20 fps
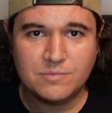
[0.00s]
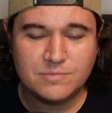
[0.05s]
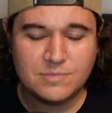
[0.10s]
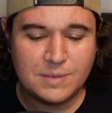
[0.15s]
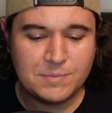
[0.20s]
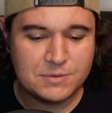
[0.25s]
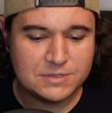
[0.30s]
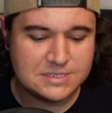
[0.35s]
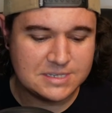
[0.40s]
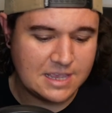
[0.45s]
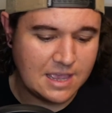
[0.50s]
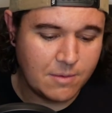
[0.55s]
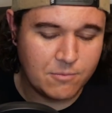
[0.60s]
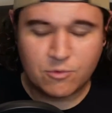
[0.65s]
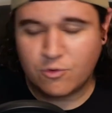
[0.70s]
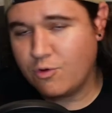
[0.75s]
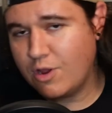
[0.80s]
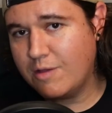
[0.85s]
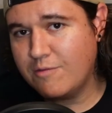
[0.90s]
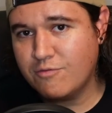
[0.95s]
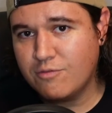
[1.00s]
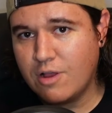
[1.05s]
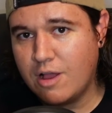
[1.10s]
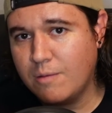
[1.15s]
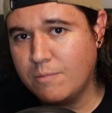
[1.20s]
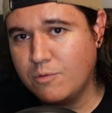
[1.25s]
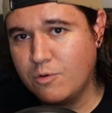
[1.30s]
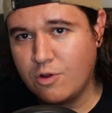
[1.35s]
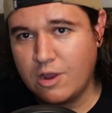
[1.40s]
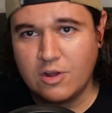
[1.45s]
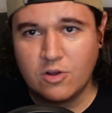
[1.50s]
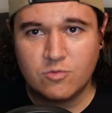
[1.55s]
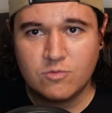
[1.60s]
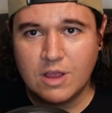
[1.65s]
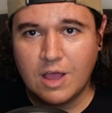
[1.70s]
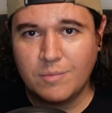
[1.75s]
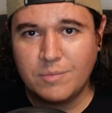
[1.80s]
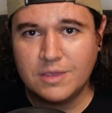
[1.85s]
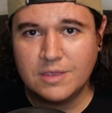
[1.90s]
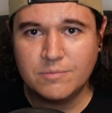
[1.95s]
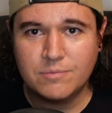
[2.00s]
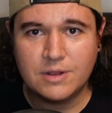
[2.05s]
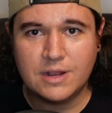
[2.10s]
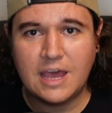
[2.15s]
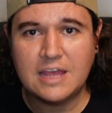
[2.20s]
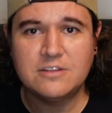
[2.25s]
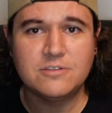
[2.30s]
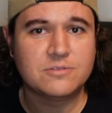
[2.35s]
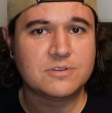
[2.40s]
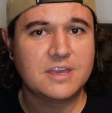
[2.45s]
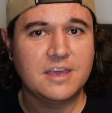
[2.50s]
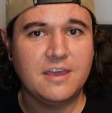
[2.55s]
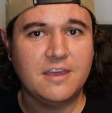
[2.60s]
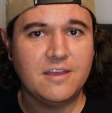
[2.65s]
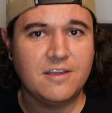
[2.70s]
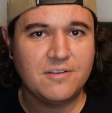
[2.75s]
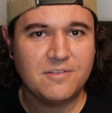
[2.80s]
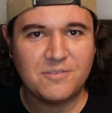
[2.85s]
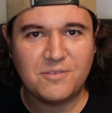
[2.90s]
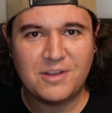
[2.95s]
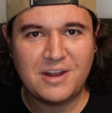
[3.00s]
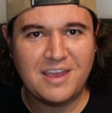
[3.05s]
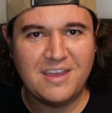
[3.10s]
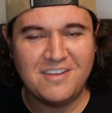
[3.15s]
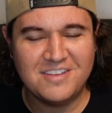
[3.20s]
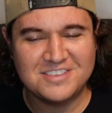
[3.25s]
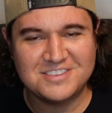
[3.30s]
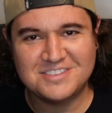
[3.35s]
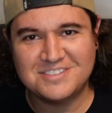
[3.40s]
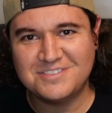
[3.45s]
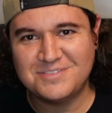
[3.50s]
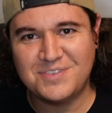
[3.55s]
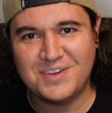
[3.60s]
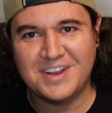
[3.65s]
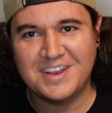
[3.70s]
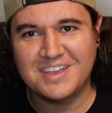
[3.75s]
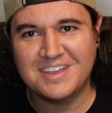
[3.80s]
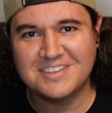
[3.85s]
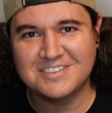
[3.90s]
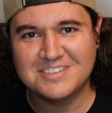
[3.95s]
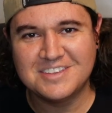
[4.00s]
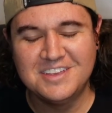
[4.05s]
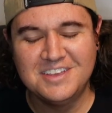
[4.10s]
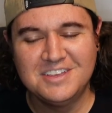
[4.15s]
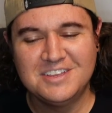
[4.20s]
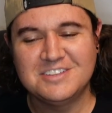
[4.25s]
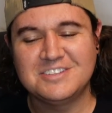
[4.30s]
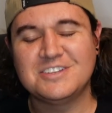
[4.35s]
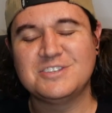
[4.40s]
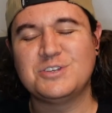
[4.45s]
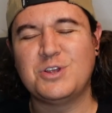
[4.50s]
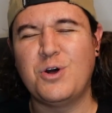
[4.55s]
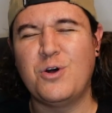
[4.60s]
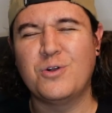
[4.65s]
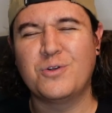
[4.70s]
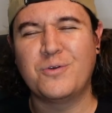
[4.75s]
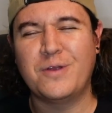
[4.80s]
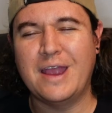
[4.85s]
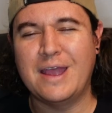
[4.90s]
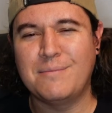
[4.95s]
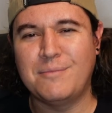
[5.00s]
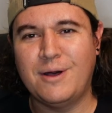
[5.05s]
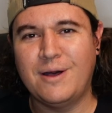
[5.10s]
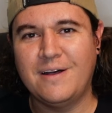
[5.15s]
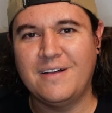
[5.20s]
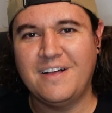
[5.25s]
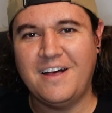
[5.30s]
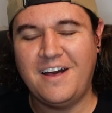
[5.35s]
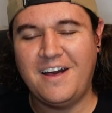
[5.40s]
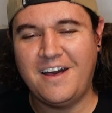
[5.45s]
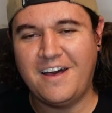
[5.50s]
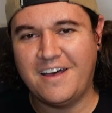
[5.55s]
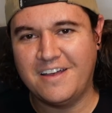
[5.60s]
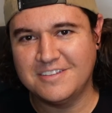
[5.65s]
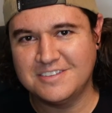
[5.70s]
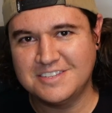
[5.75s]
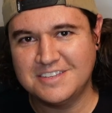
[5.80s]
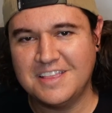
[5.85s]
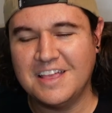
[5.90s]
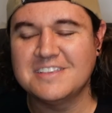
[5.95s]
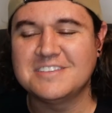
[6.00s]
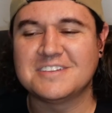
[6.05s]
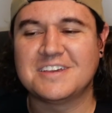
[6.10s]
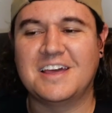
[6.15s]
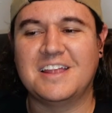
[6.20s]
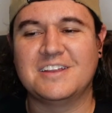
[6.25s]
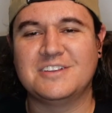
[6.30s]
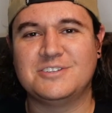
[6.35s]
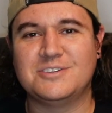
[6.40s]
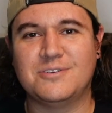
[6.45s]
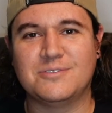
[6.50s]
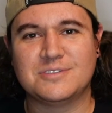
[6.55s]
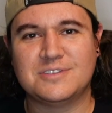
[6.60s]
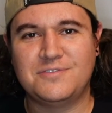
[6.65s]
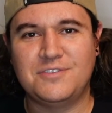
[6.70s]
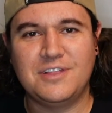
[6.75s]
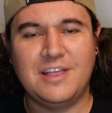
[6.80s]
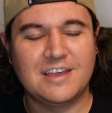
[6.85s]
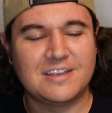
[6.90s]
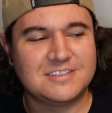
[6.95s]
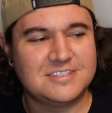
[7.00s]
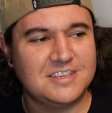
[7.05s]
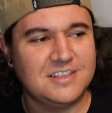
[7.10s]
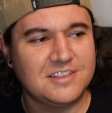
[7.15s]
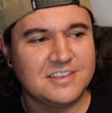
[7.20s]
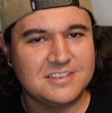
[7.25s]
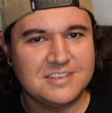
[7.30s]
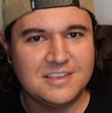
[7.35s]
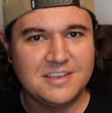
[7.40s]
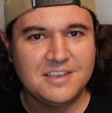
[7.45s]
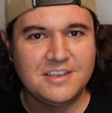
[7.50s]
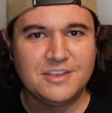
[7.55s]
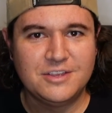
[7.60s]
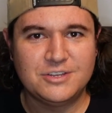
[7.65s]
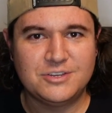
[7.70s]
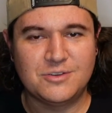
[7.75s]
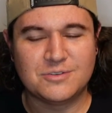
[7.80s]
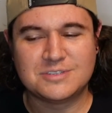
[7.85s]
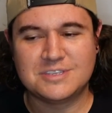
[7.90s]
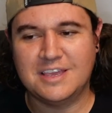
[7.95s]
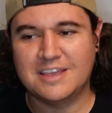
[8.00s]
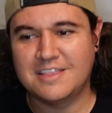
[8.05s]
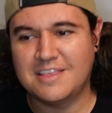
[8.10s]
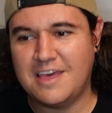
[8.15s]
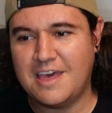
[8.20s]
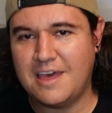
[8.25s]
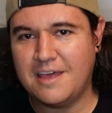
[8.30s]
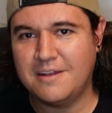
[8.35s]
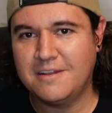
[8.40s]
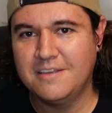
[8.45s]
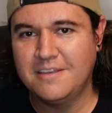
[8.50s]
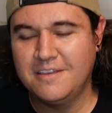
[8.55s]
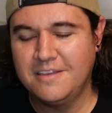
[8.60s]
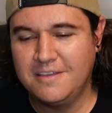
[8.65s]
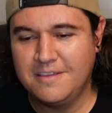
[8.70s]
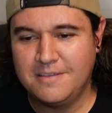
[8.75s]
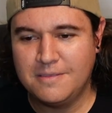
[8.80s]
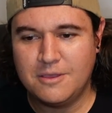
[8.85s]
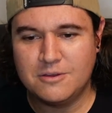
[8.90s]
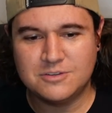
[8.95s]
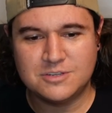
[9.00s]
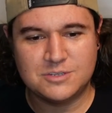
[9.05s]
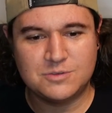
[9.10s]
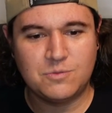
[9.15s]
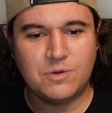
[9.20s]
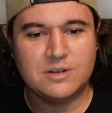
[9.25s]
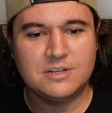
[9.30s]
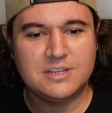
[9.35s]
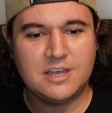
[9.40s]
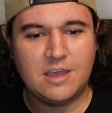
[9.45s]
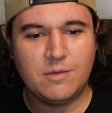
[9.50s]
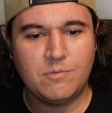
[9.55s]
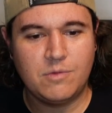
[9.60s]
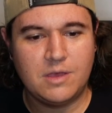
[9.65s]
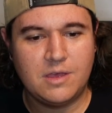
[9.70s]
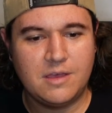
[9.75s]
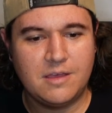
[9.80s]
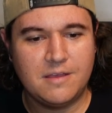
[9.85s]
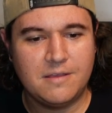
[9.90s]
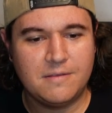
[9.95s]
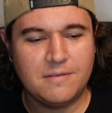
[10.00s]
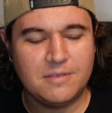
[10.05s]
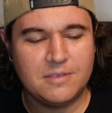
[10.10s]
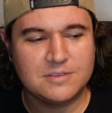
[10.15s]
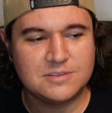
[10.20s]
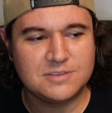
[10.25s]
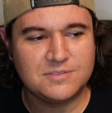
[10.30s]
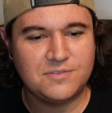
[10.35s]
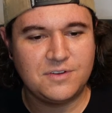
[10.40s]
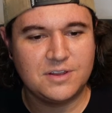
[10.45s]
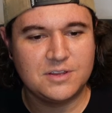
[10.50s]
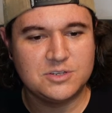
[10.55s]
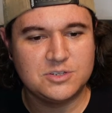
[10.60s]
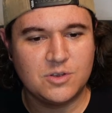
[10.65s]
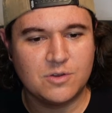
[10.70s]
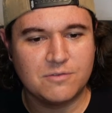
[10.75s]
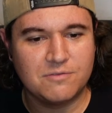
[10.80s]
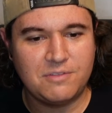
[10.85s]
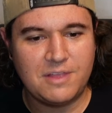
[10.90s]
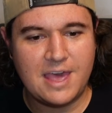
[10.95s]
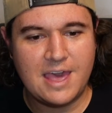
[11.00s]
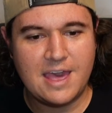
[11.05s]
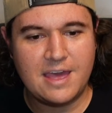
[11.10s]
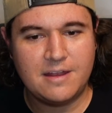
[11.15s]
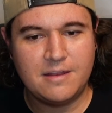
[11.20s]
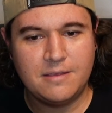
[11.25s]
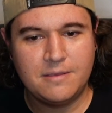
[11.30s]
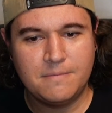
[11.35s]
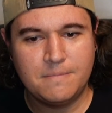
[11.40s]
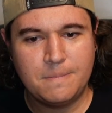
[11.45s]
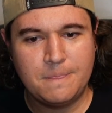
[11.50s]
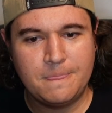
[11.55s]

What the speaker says: People say I'm cradle robbing, but I don't care. It's funny because she's an old grandma. Haha. See, that's the kind of jokes. If you like silly jokes like that, there's this one time, there's this funny joke. Vlad,